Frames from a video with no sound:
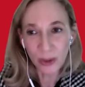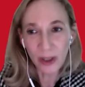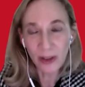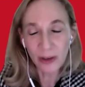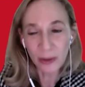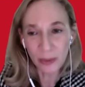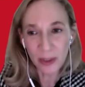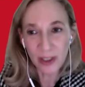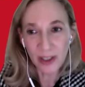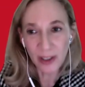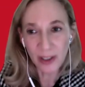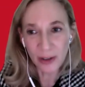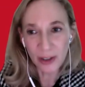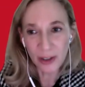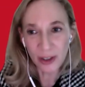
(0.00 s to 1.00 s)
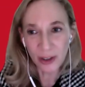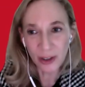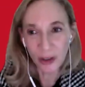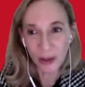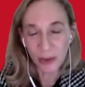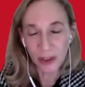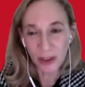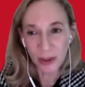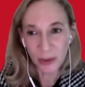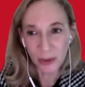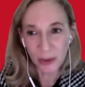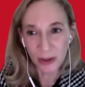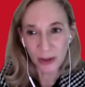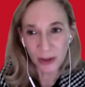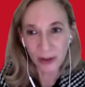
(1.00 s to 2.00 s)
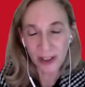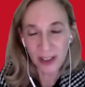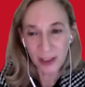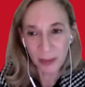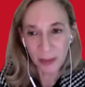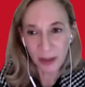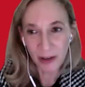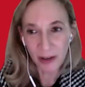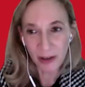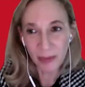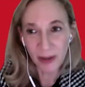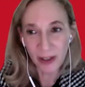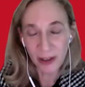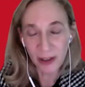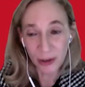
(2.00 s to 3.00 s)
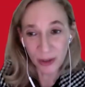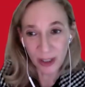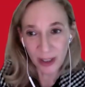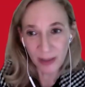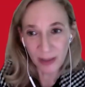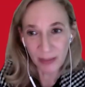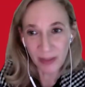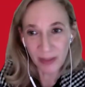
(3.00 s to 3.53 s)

three years ago when you were inspired by a dream,